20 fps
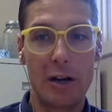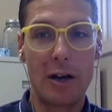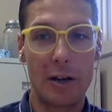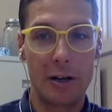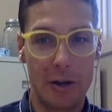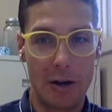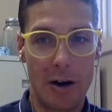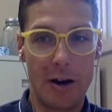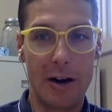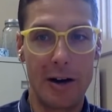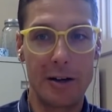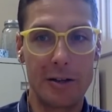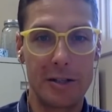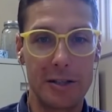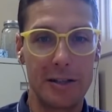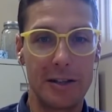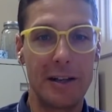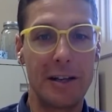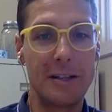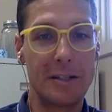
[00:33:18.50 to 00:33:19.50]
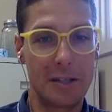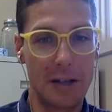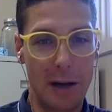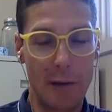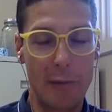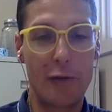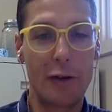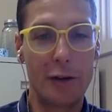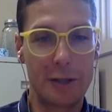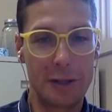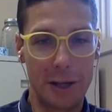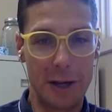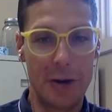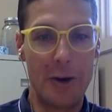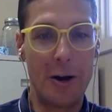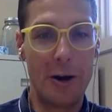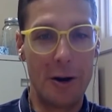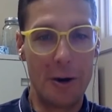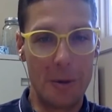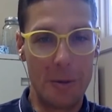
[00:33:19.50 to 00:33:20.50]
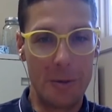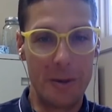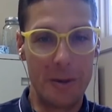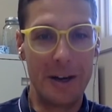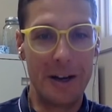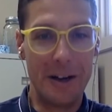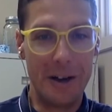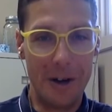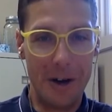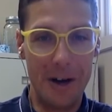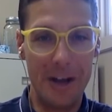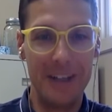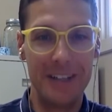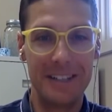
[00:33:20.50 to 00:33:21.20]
bit drunk on cars, and it's time for us to go home.